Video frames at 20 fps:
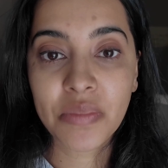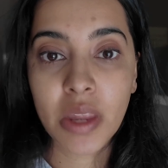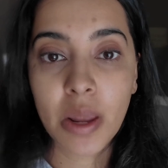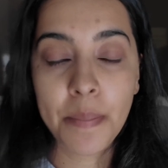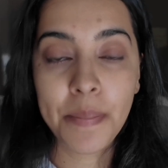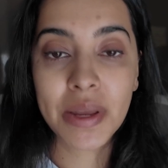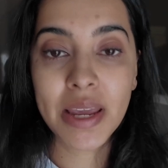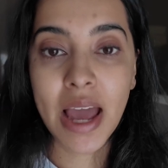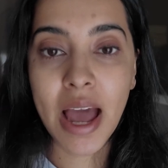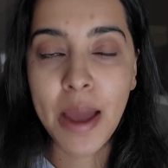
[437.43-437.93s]

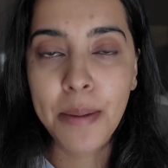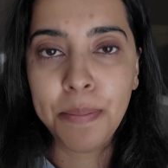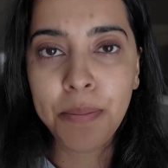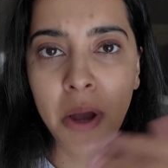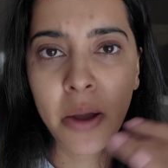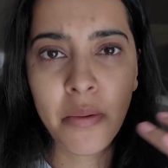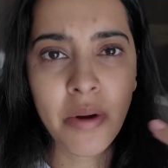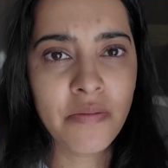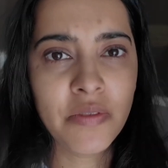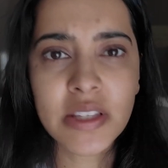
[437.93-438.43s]
But yeah,
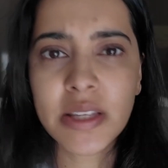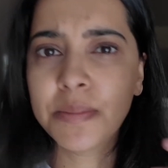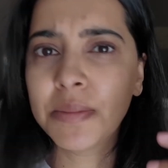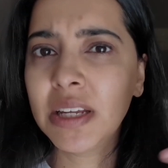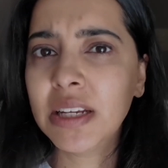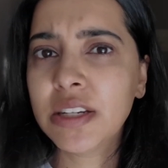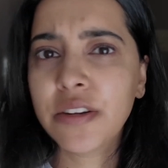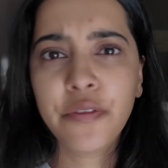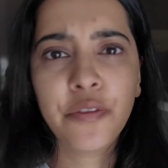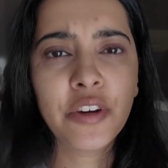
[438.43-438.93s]
I went for
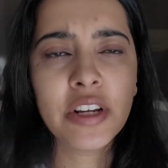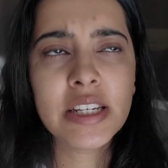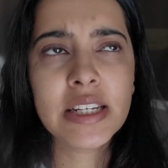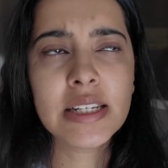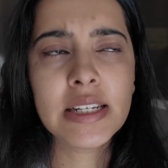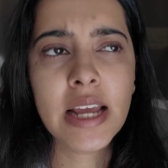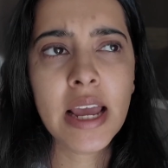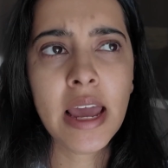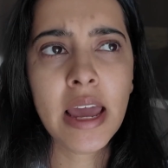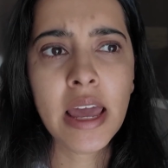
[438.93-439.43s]
something different
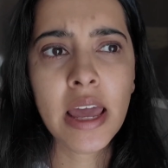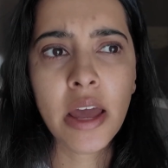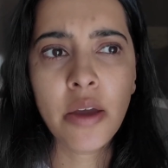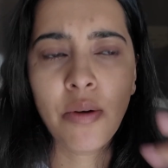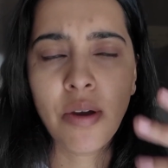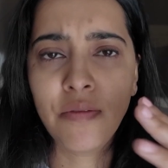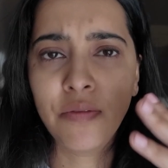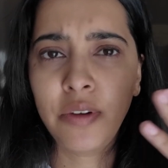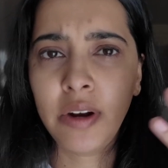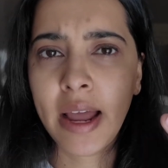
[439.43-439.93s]
today. I
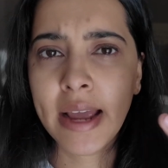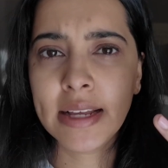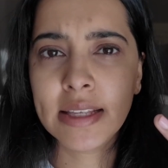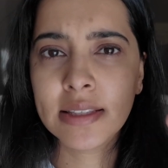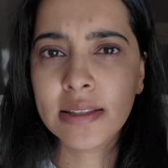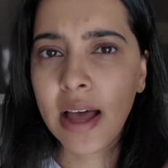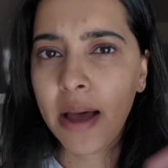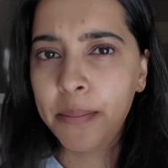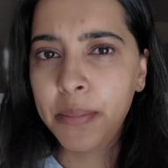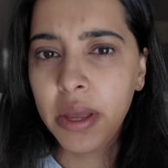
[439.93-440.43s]
went for like
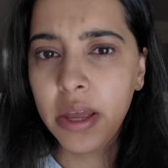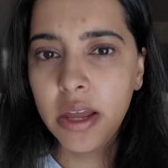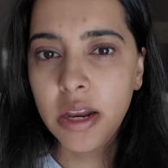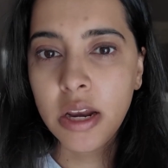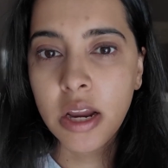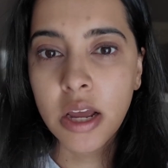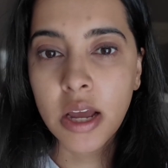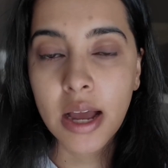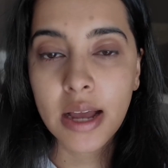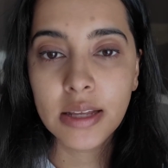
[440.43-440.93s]

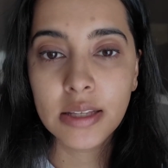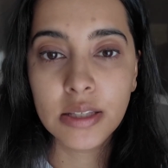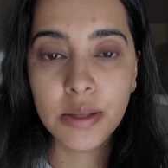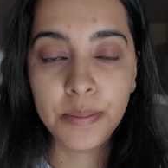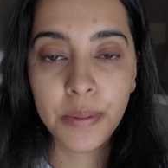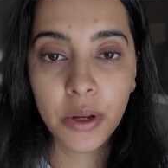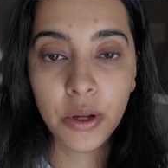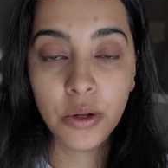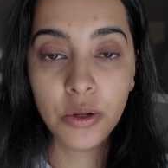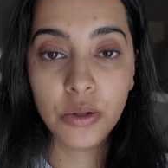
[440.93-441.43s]
salmon as
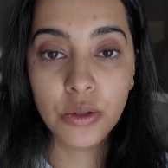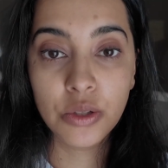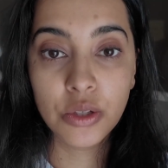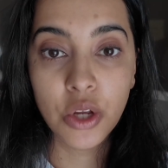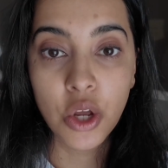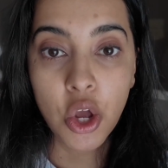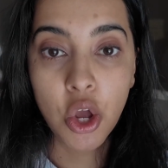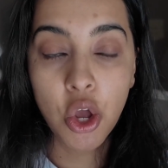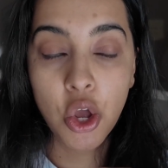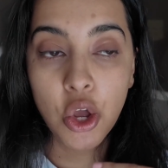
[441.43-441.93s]
opposed
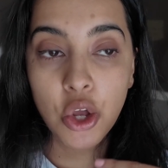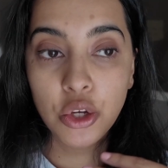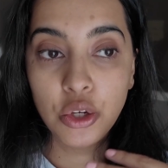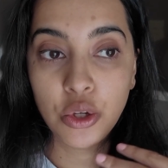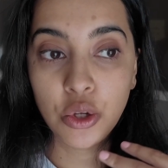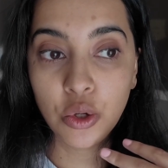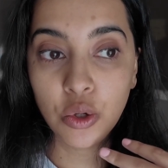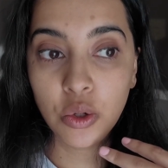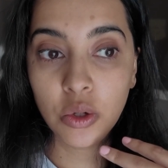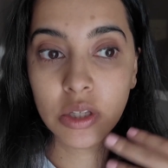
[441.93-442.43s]

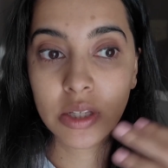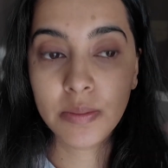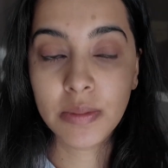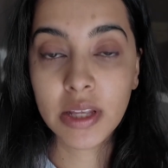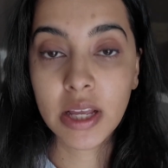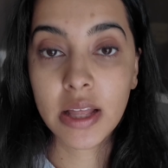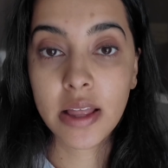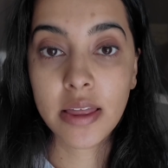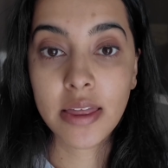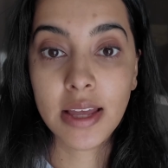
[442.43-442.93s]
to some of
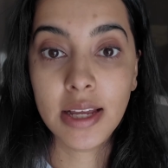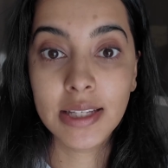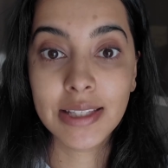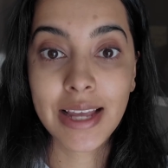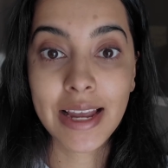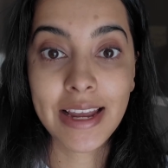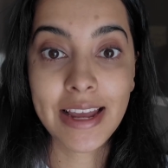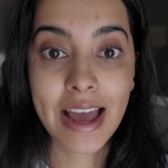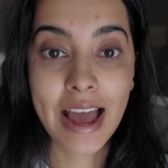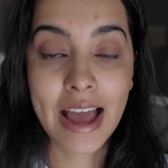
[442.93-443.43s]
the other things
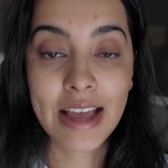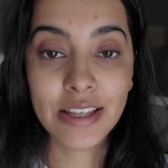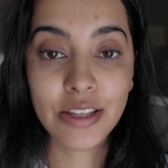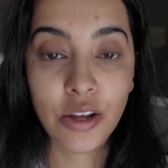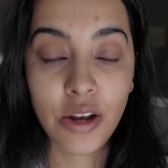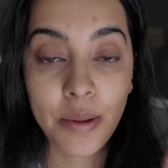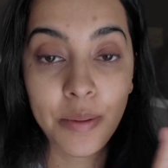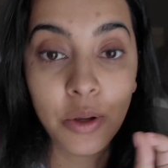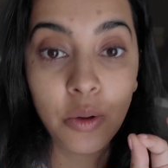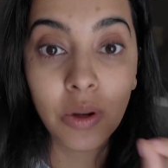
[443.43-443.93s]
I get. So
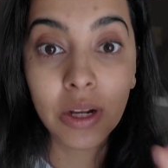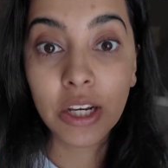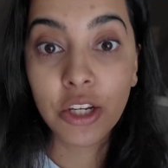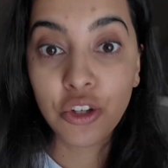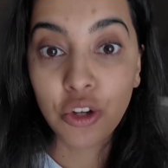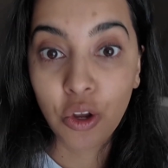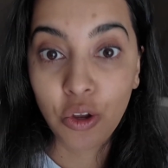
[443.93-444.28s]
let me quickly show